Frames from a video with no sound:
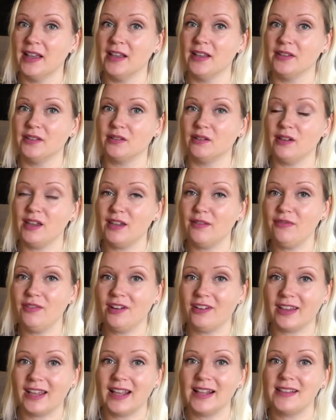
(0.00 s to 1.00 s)
So if your
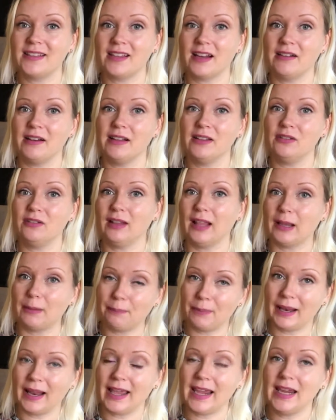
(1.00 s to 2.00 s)
kids are into like
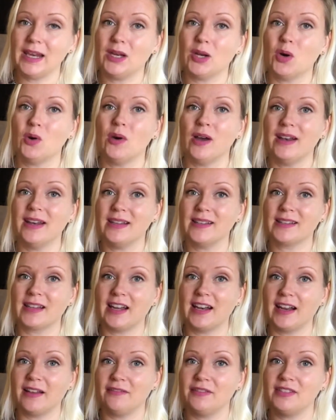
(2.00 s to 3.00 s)
Play-Doh and this
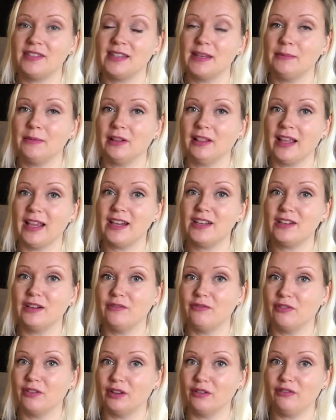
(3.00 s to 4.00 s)
kind of stimulation
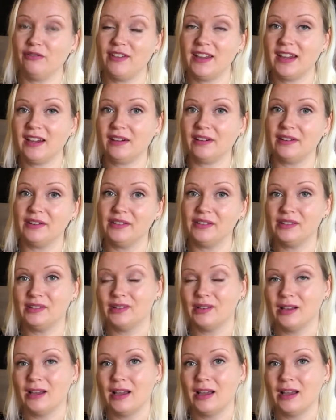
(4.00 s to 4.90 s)
for the fingers,